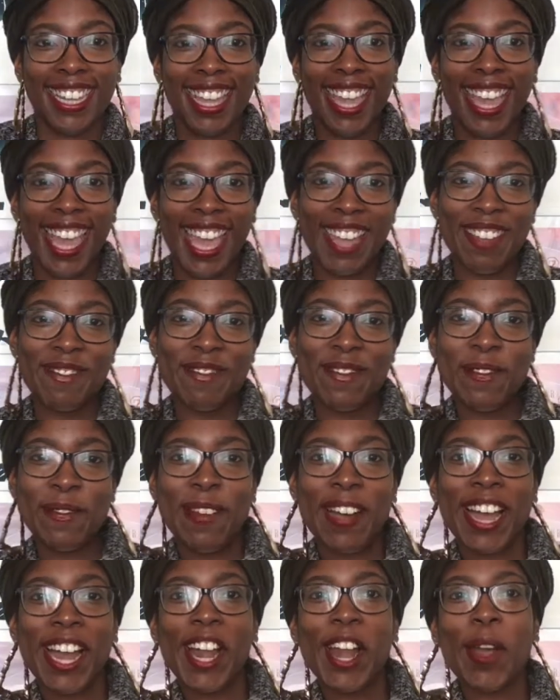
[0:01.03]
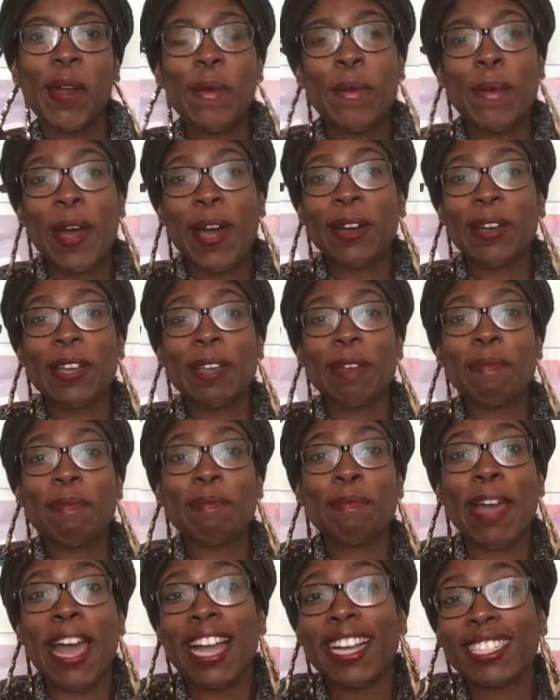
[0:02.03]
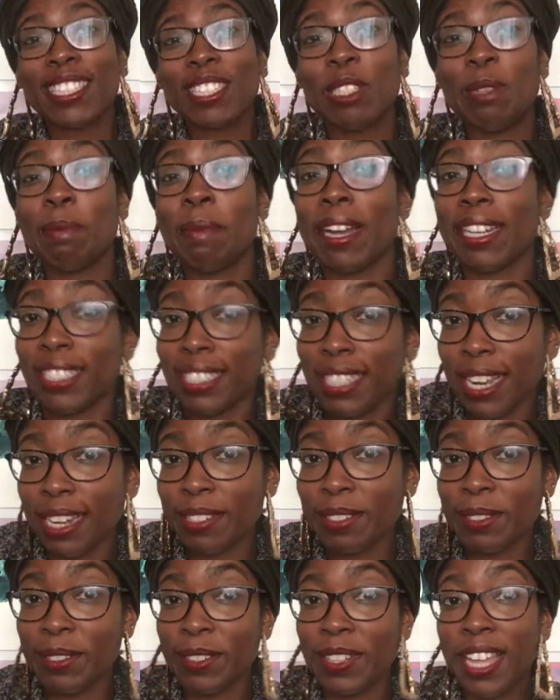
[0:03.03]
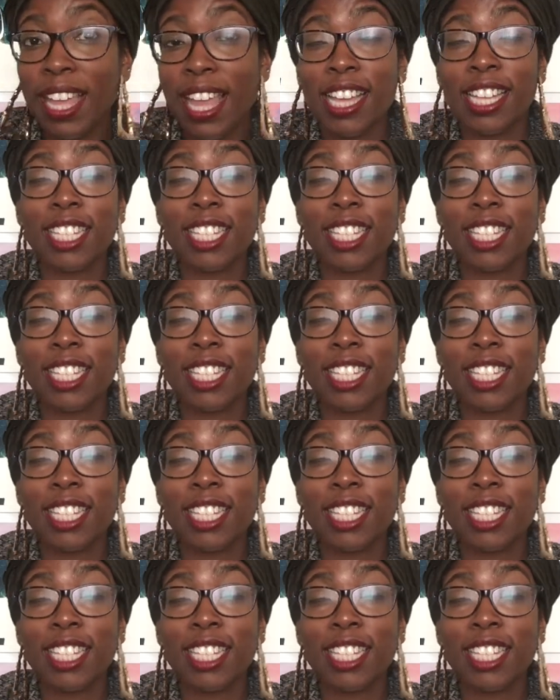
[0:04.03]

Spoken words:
Hey everyone, welcome back to my channel.